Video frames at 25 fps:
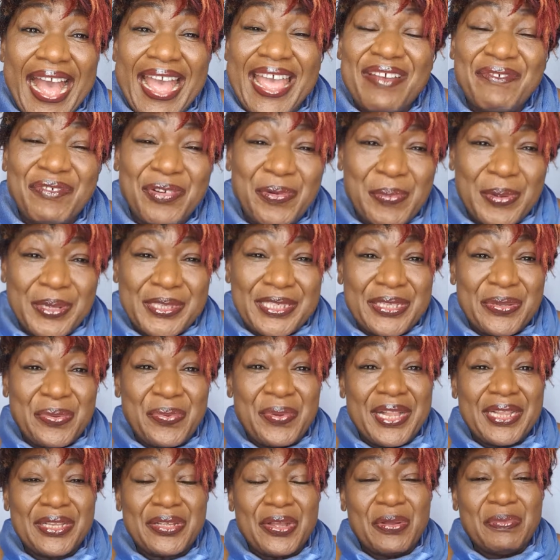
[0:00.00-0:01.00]
everybody,
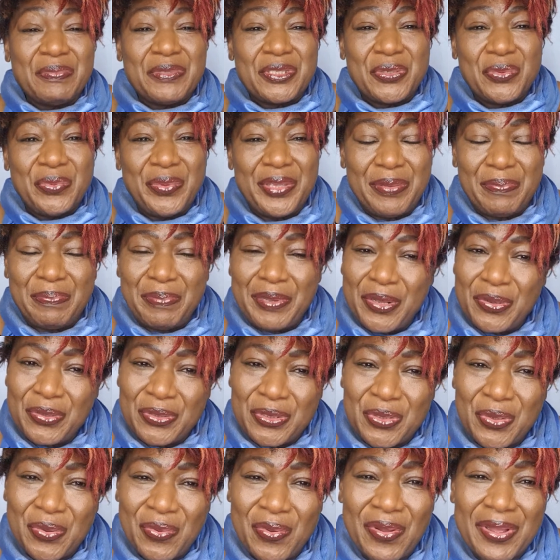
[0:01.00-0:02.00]
welcome to Win Pillow
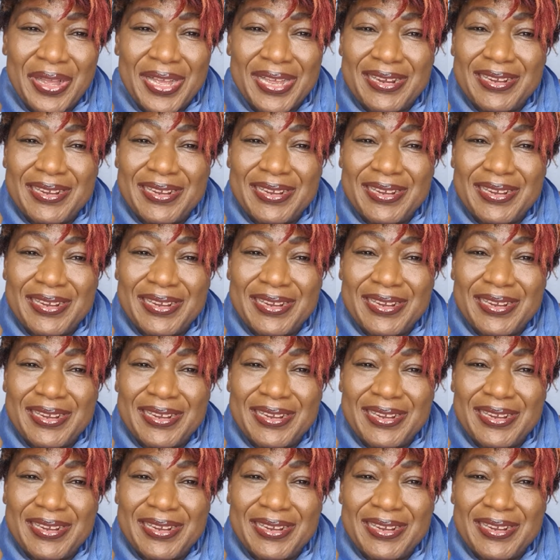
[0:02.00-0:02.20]
Talk,